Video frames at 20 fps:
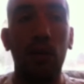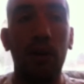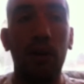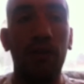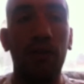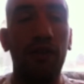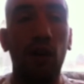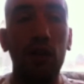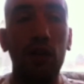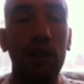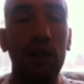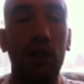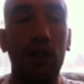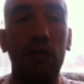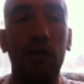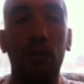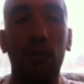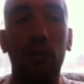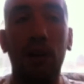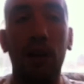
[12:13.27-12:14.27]
I mean, 4
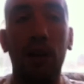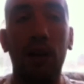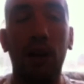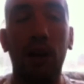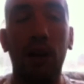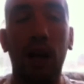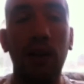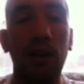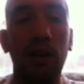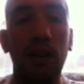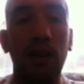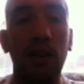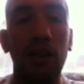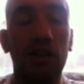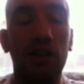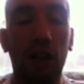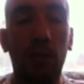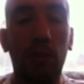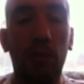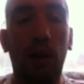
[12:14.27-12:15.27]
seconds from the end, he'll
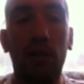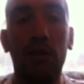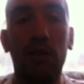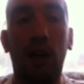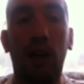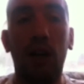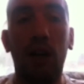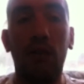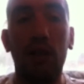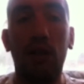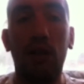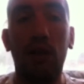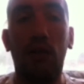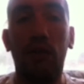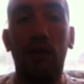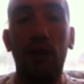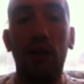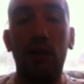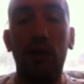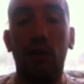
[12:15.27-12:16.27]
still be outside of his
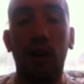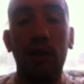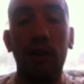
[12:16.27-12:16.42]
comfort zone.